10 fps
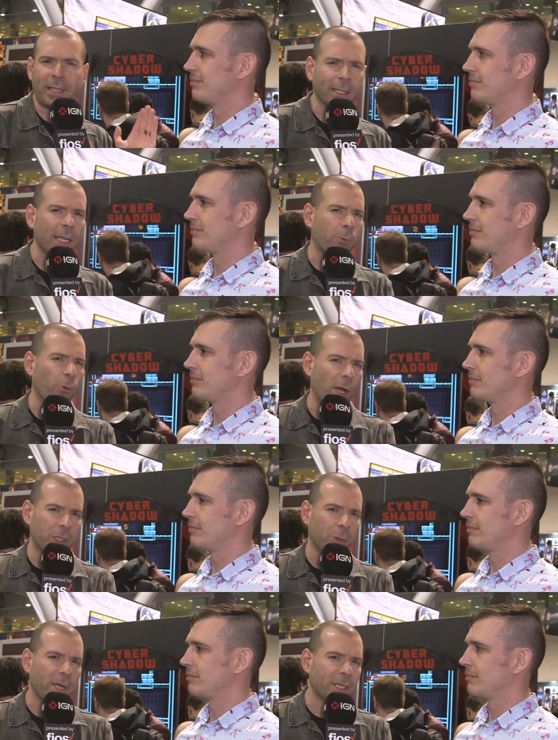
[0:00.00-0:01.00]
Speaker 1: basically rush
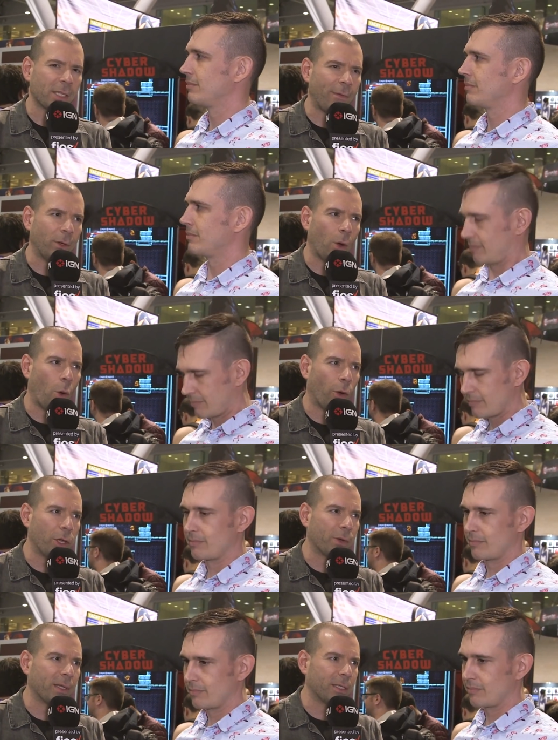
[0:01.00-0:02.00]
through each level or
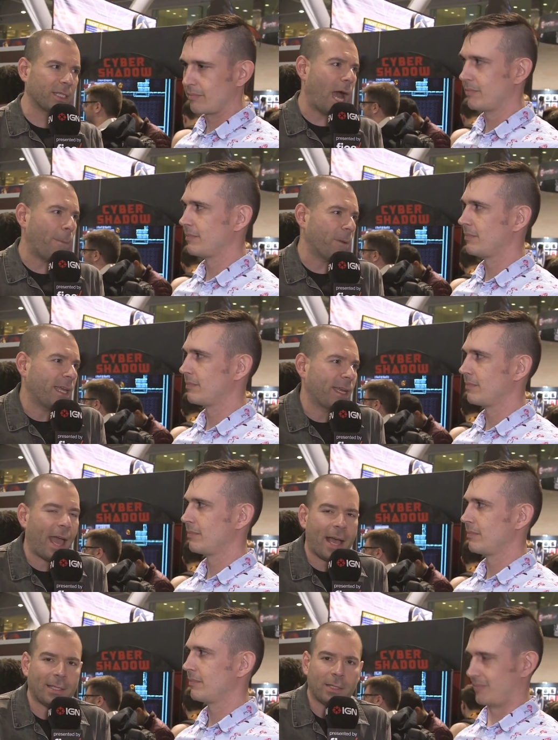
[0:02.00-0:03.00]
you can stop and kick
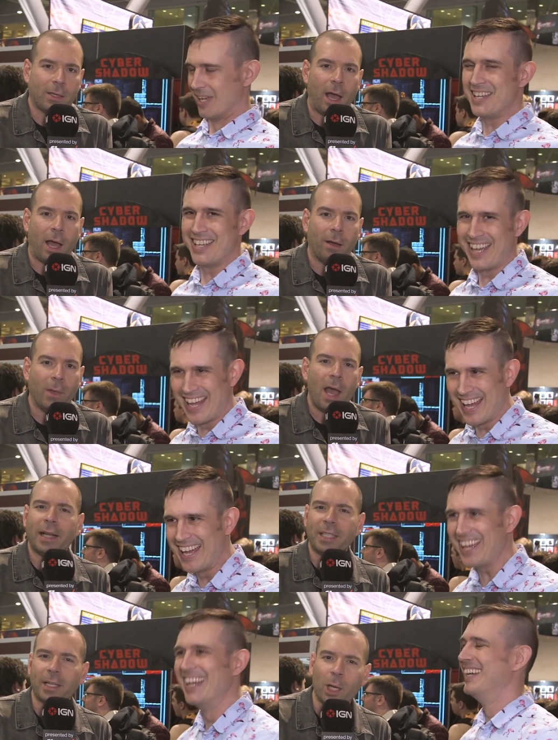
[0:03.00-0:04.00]
ass. Uh, I
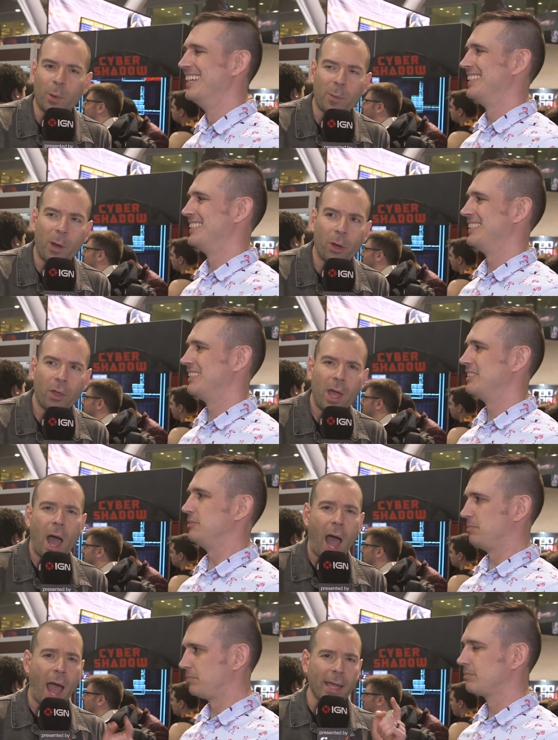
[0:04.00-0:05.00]
did a little bit of both.
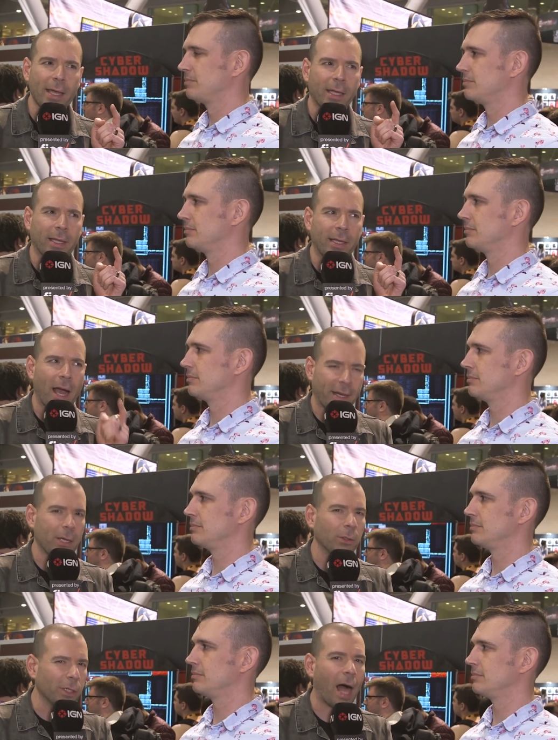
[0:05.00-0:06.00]
I got
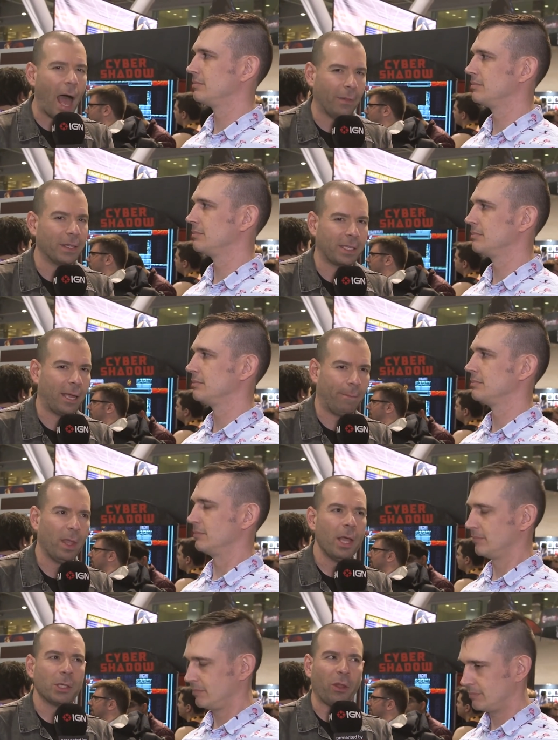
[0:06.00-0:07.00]
killed a lot in this game,
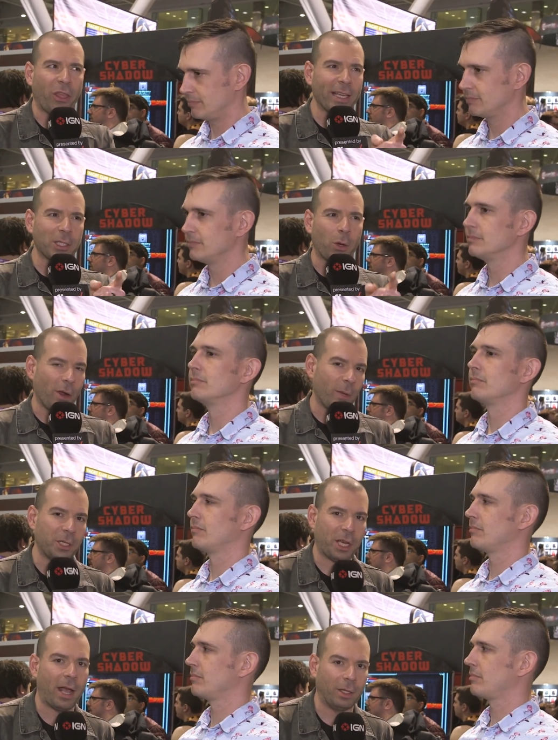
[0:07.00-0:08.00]
so I think it's going to be
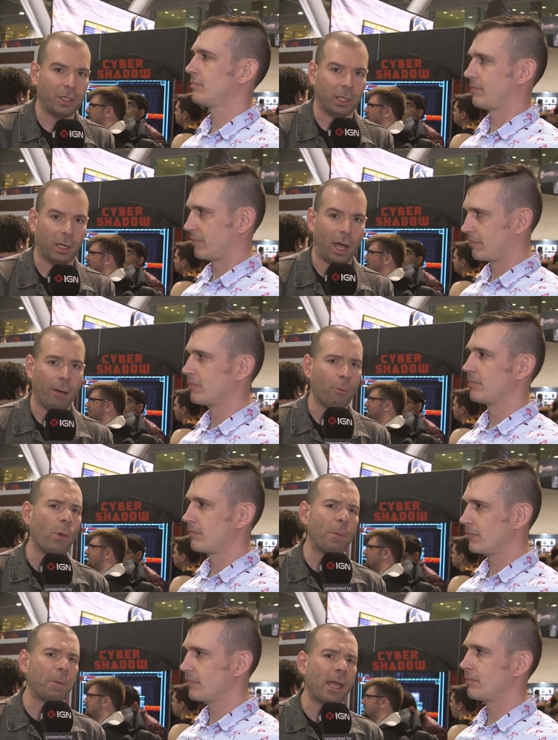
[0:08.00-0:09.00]
challenging. Uh, what
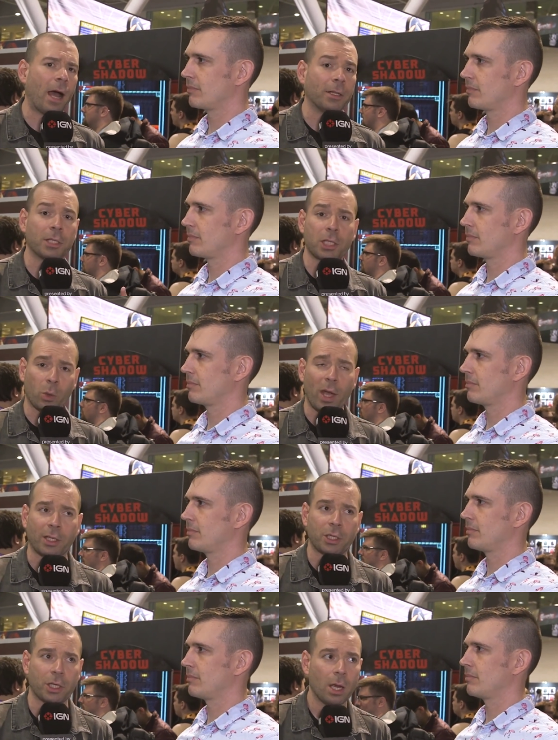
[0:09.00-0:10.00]
we played on
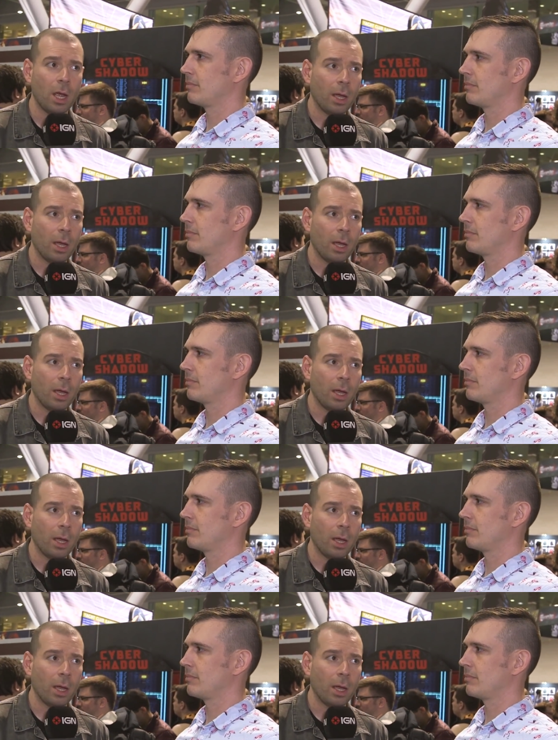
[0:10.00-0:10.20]
Switch